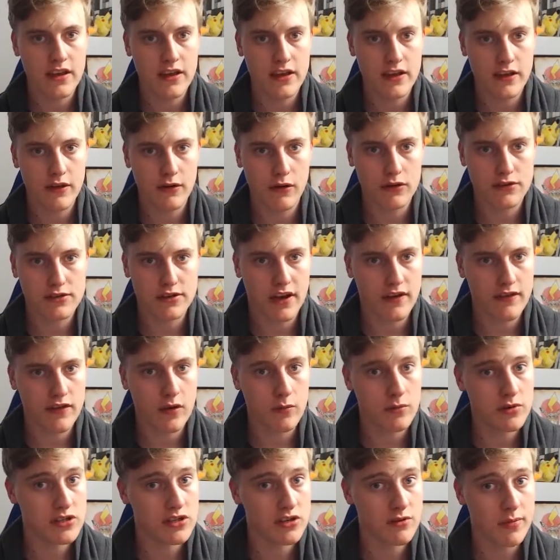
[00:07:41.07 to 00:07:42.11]
You also have an
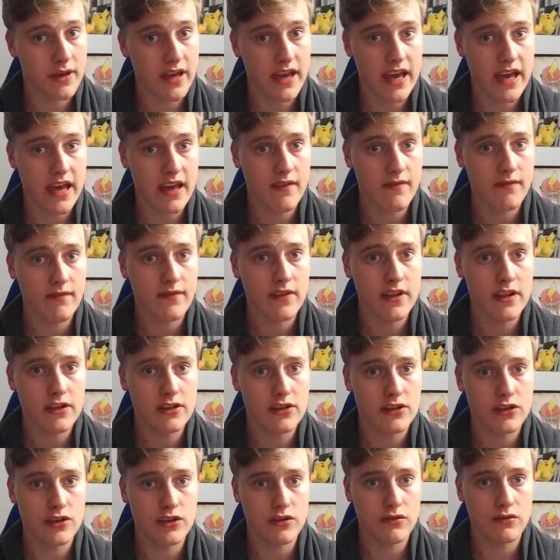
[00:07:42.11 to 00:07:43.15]
option up here
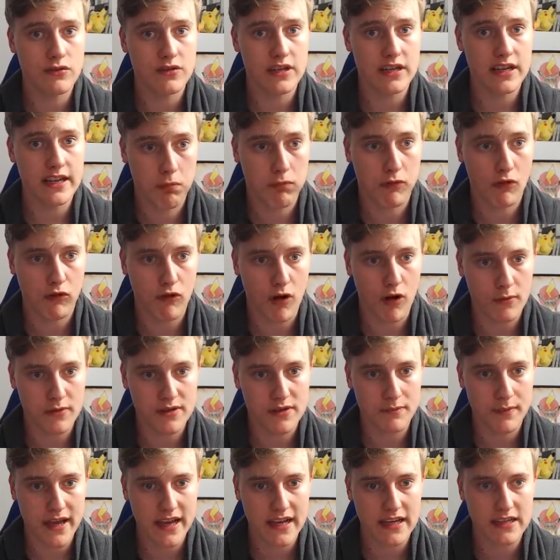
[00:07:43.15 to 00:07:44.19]
to do delete
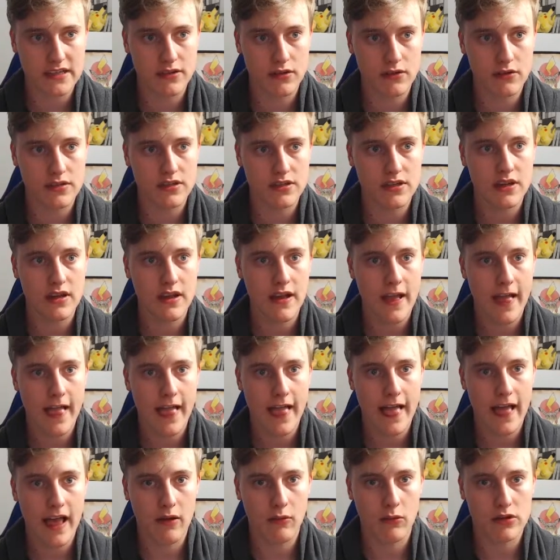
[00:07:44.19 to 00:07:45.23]
cropped pixels,
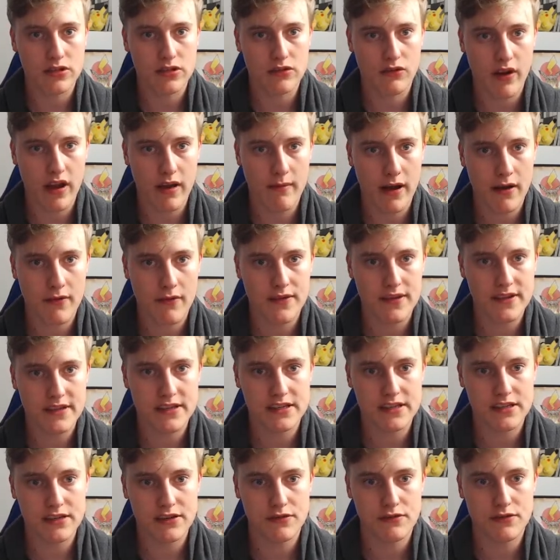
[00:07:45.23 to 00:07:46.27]
and what's great about this
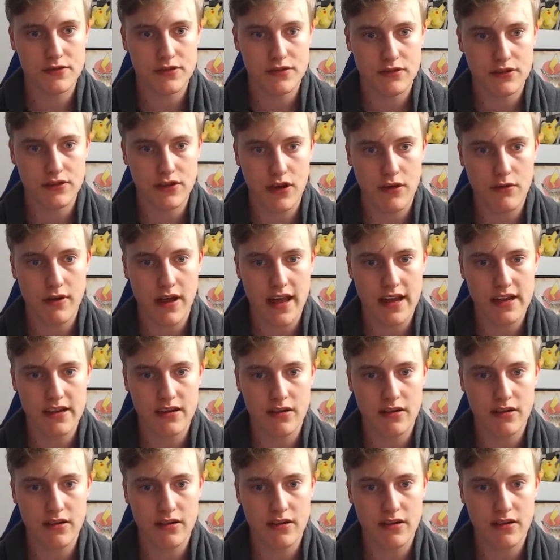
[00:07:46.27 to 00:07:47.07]
is you don't end up